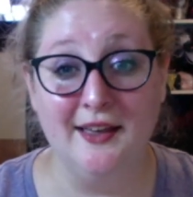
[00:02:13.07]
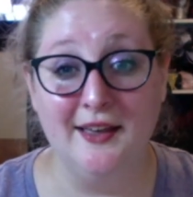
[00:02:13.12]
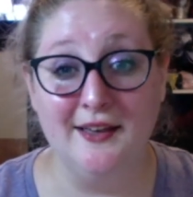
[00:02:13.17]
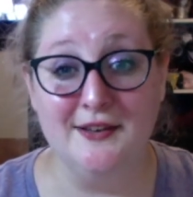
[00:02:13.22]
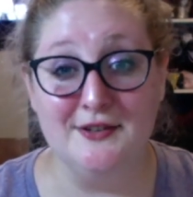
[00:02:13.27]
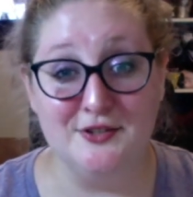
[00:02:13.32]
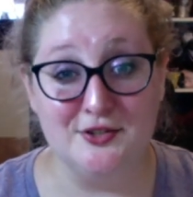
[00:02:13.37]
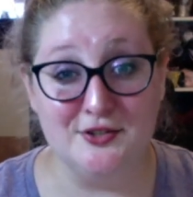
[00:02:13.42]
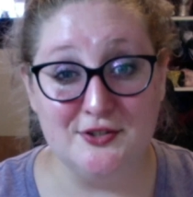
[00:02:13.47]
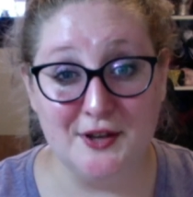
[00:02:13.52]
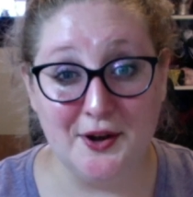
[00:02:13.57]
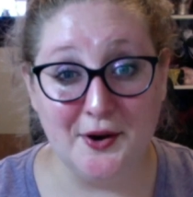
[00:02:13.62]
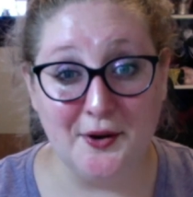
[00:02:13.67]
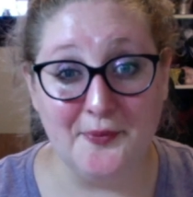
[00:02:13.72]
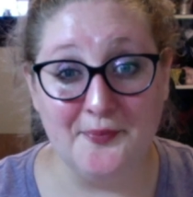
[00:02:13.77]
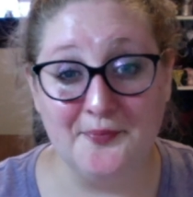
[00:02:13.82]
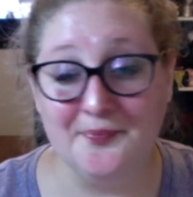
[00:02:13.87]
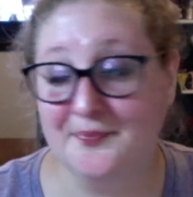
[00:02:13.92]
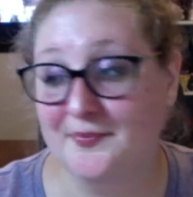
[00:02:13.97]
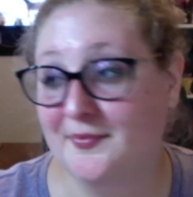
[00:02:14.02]
So
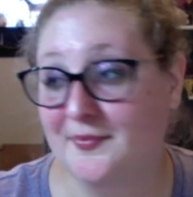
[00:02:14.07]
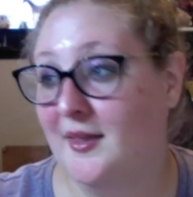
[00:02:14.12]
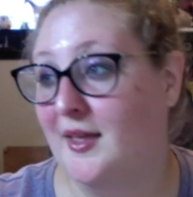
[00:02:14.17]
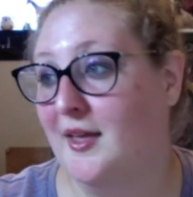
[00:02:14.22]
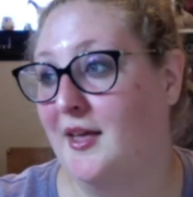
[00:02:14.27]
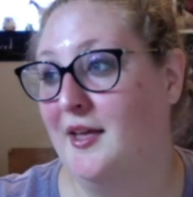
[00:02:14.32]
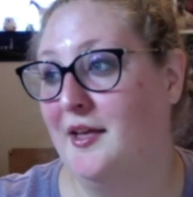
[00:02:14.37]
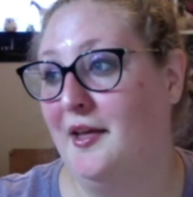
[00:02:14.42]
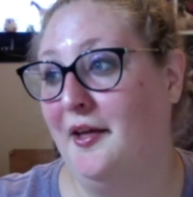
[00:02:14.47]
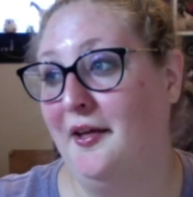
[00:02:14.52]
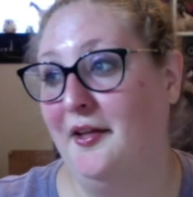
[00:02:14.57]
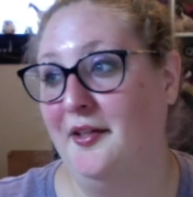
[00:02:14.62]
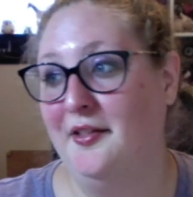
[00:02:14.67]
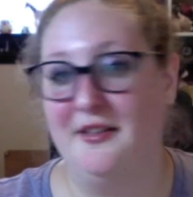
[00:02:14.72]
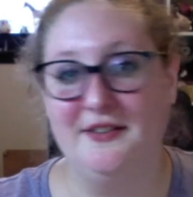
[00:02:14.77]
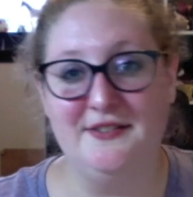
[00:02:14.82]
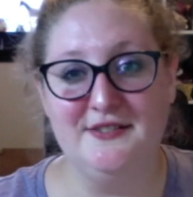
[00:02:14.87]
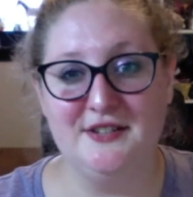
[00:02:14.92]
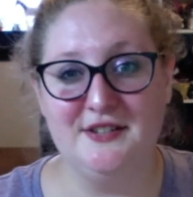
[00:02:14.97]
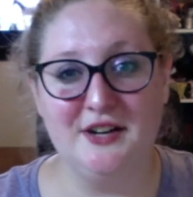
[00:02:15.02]

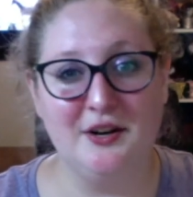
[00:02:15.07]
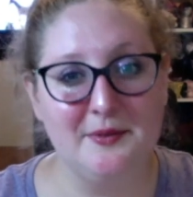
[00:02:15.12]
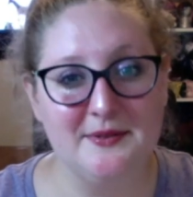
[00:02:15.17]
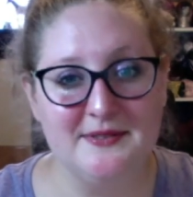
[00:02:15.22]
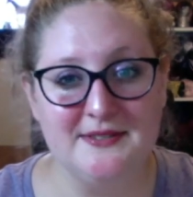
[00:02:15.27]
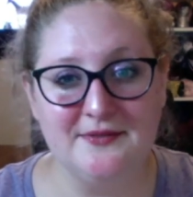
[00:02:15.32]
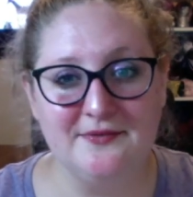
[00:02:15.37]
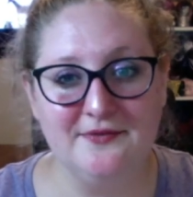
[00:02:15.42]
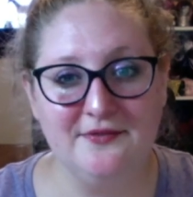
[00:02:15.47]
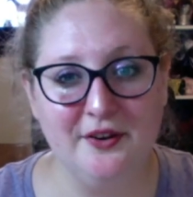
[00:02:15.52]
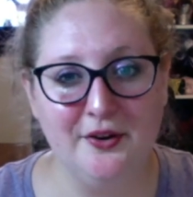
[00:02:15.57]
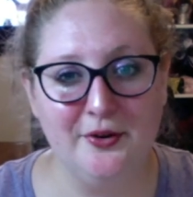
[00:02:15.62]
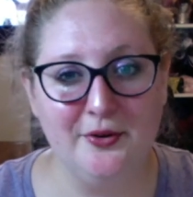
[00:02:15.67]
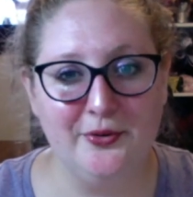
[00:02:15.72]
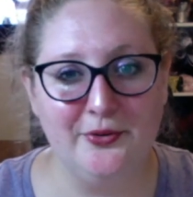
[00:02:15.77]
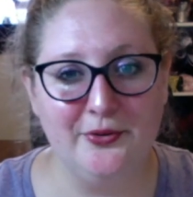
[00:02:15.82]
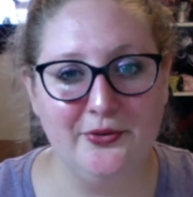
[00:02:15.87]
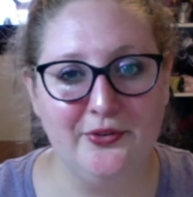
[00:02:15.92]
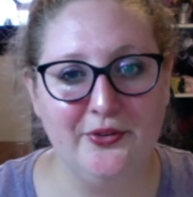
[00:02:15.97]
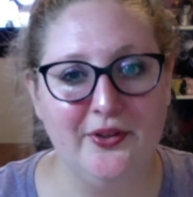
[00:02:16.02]
let's start with some
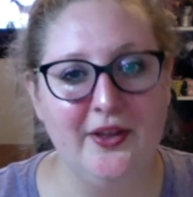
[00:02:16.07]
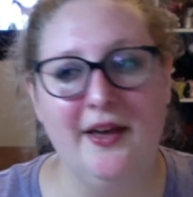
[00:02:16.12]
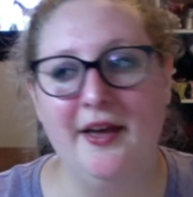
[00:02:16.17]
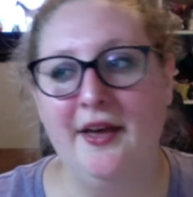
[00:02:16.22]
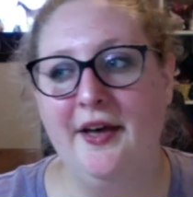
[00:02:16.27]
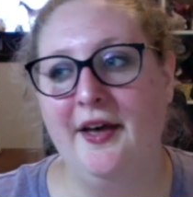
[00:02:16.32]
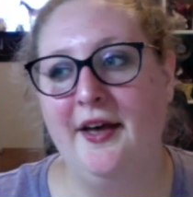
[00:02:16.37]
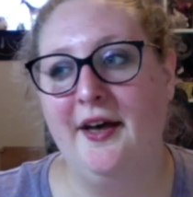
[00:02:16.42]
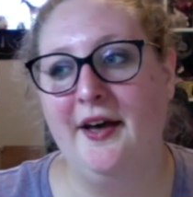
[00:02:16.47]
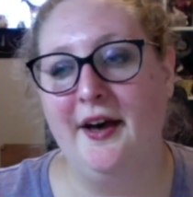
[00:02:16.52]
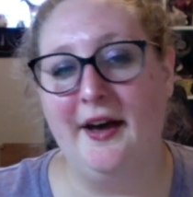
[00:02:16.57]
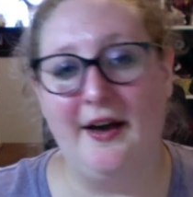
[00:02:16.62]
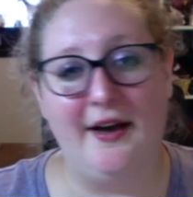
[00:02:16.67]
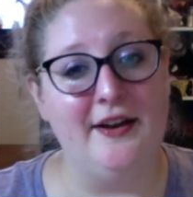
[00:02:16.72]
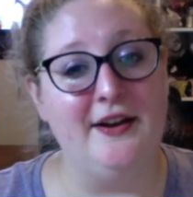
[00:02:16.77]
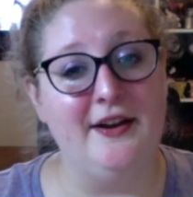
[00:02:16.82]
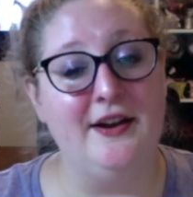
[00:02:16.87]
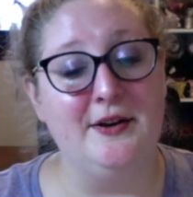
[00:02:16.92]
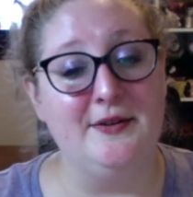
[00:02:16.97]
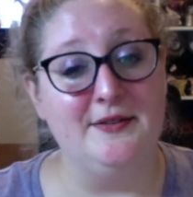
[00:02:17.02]
faux.
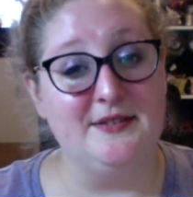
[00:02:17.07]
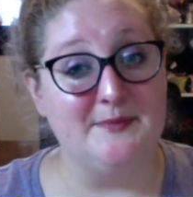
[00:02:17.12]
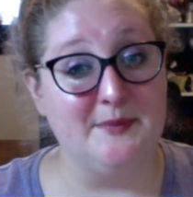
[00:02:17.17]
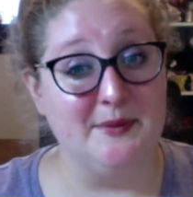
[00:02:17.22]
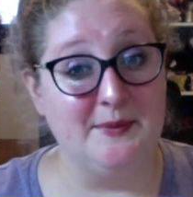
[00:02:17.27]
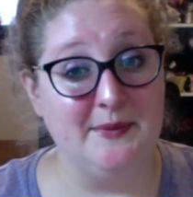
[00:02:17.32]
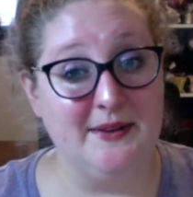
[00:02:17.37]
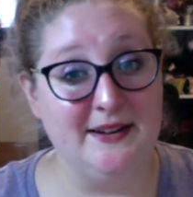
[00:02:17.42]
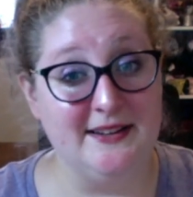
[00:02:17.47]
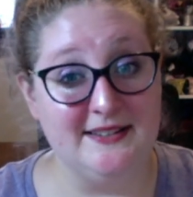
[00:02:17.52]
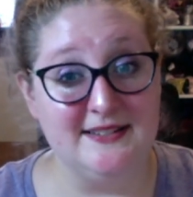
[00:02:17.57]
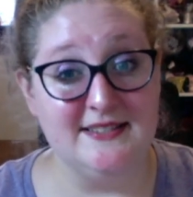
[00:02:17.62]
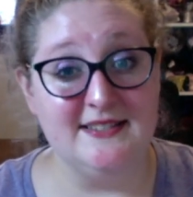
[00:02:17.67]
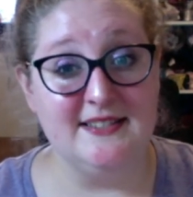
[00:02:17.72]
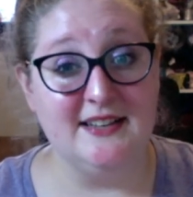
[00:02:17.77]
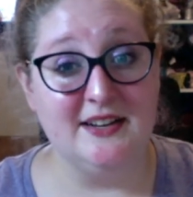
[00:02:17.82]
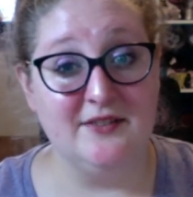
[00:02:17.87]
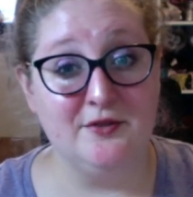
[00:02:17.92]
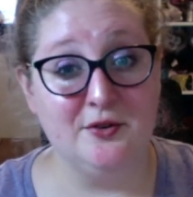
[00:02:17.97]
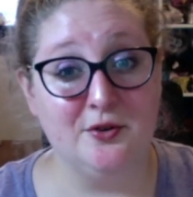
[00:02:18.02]
I know it's been a minute since
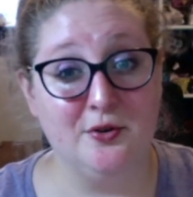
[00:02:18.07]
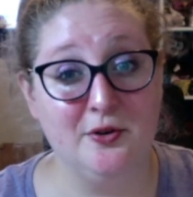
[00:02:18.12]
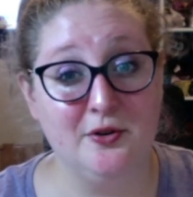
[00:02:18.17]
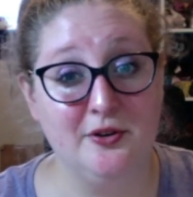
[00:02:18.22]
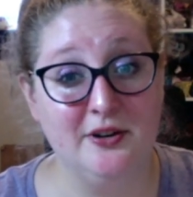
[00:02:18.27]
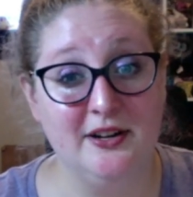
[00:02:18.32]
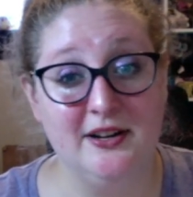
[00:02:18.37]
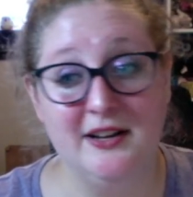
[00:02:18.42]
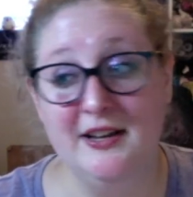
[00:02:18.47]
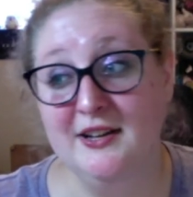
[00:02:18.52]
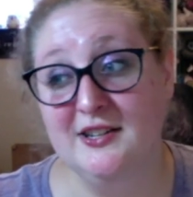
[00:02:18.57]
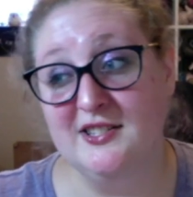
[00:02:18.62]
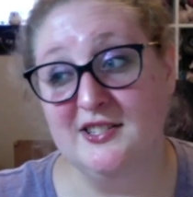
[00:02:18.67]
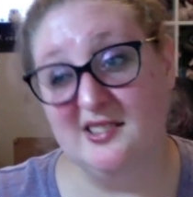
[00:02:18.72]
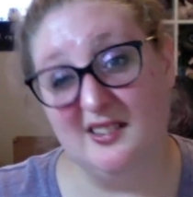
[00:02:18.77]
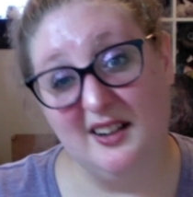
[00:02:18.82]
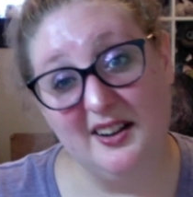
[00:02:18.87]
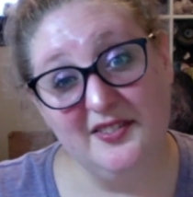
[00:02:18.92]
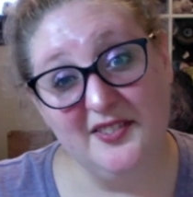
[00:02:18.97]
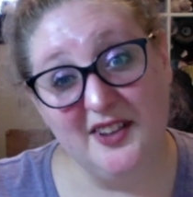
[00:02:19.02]
I've recorded, so
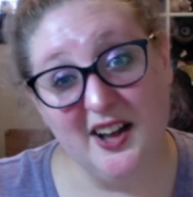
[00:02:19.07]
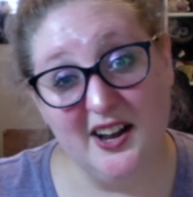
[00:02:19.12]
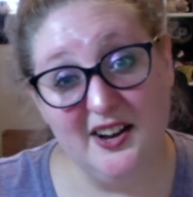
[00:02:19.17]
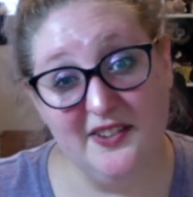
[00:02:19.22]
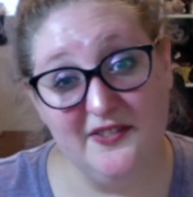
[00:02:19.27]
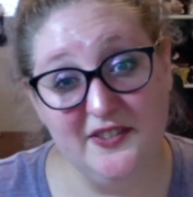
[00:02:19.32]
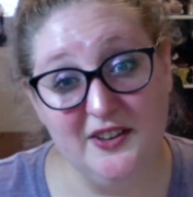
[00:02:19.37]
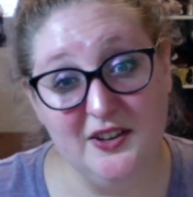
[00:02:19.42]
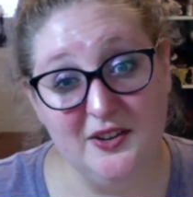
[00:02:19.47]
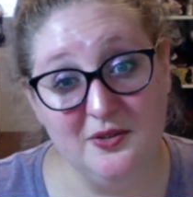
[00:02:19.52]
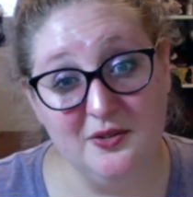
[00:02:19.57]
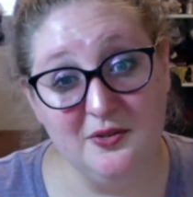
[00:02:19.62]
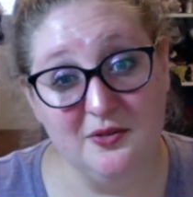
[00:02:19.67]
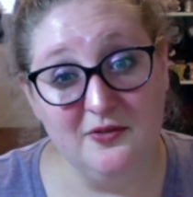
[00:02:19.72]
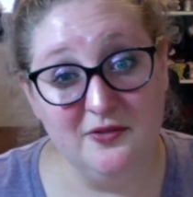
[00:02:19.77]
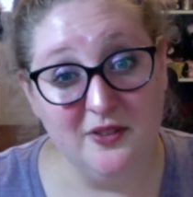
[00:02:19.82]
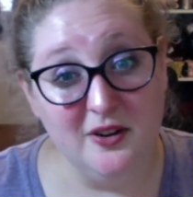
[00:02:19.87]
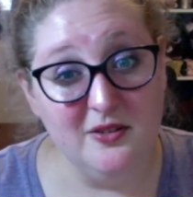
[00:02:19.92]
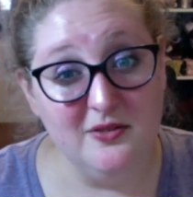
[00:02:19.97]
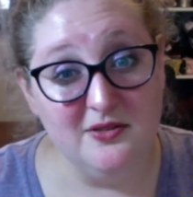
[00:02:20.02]
I've got a few
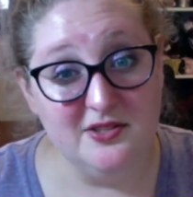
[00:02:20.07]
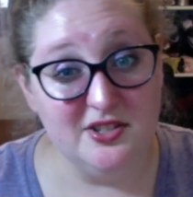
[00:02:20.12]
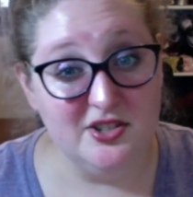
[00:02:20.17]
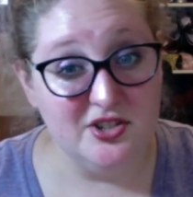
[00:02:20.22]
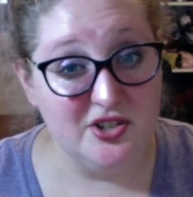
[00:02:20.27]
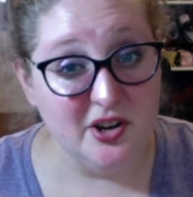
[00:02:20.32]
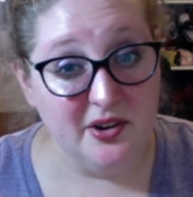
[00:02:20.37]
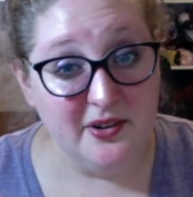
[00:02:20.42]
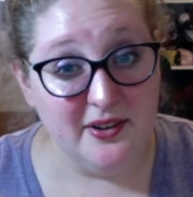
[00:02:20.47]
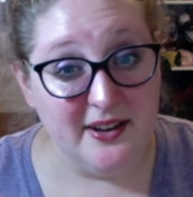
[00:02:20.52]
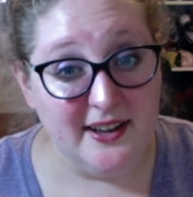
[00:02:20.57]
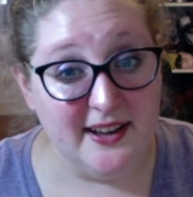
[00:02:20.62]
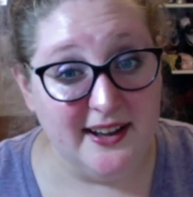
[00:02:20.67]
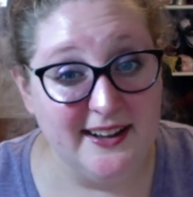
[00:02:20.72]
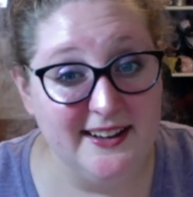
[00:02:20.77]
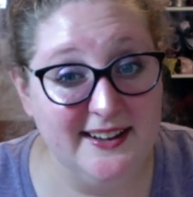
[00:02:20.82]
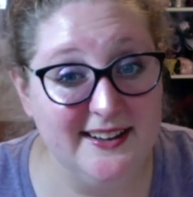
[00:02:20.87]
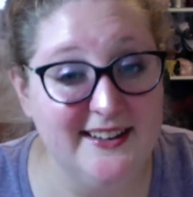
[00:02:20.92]
faux to show you.